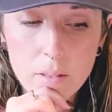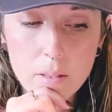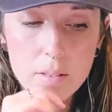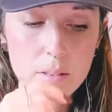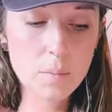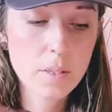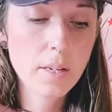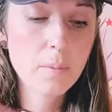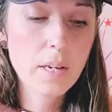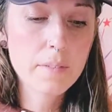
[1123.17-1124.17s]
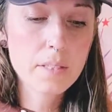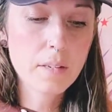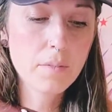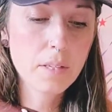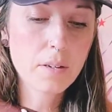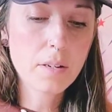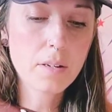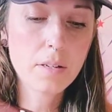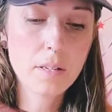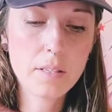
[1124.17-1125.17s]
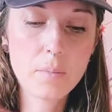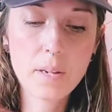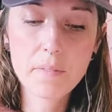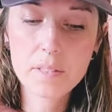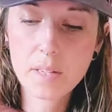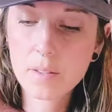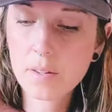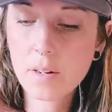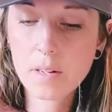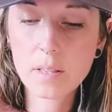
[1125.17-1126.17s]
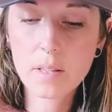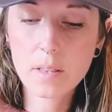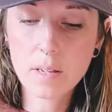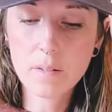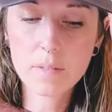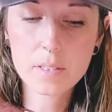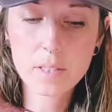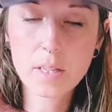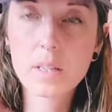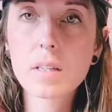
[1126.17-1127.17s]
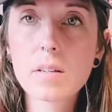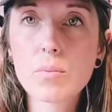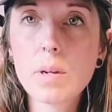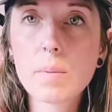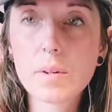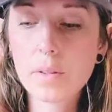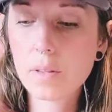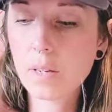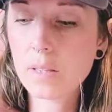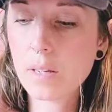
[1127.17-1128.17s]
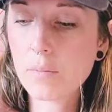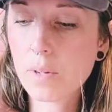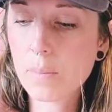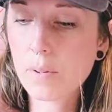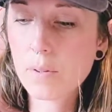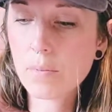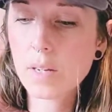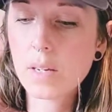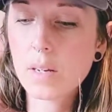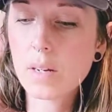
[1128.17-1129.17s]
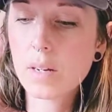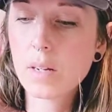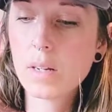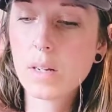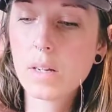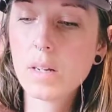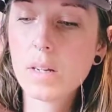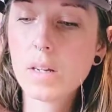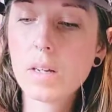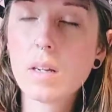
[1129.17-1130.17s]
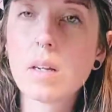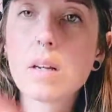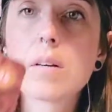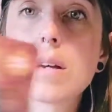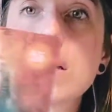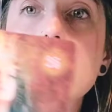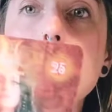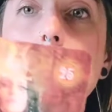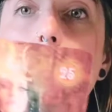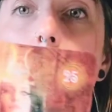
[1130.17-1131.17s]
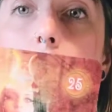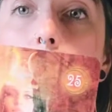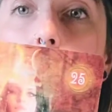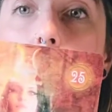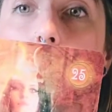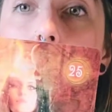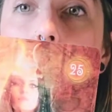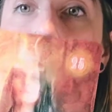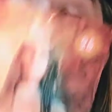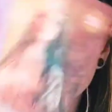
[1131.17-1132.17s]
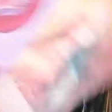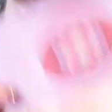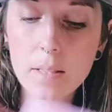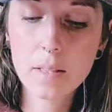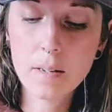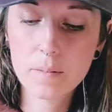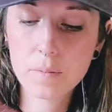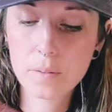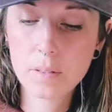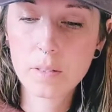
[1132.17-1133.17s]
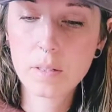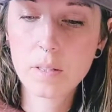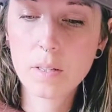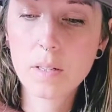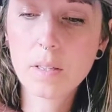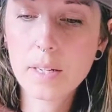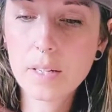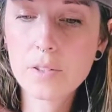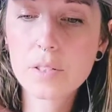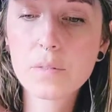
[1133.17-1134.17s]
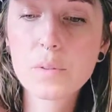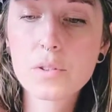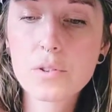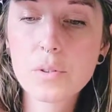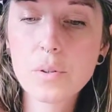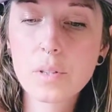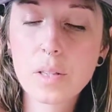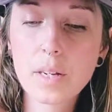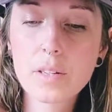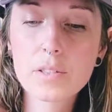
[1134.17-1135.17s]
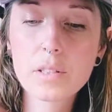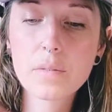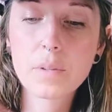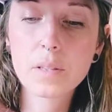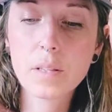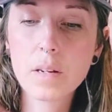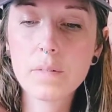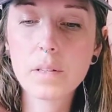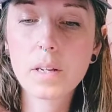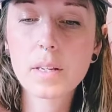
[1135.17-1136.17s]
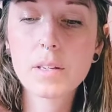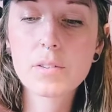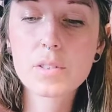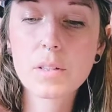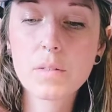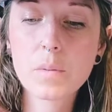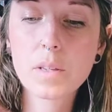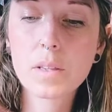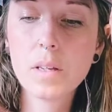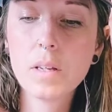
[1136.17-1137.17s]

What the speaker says: Because on one hand, we have this Envy card, and then we have the Death card, and then love. It's like rebirth, and then rebirth right here. Right? Rebirth and love. Aligning yourself with truth, aligning yourself with love, aligning yourself with